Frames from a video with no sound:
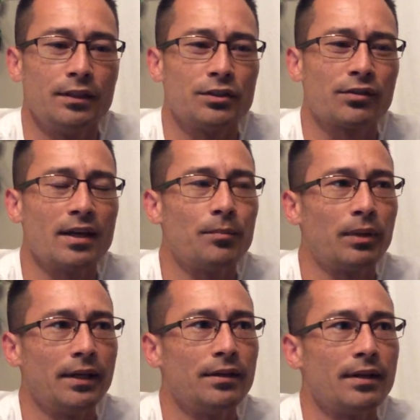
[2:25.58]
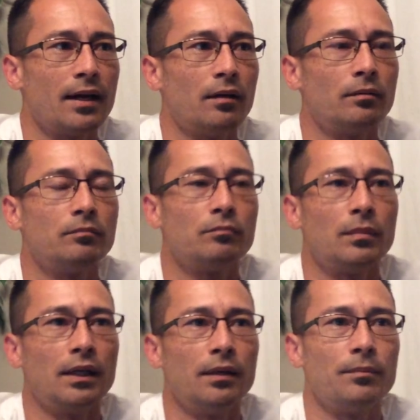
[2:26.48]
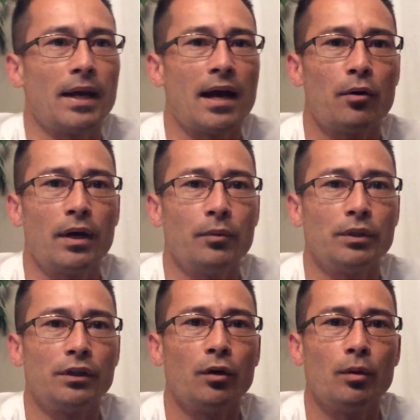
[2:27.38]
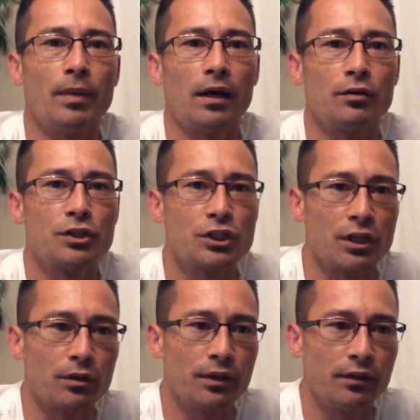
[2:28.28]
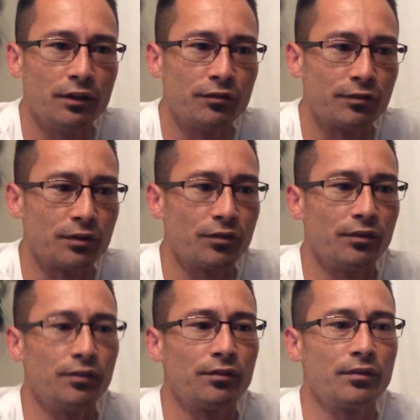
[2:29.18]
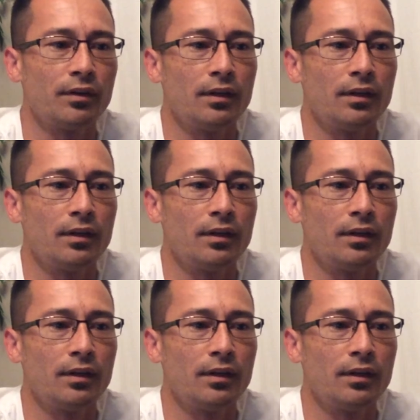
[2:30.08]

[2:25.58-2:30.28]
just kind of planned out how I would go about sharing these verses,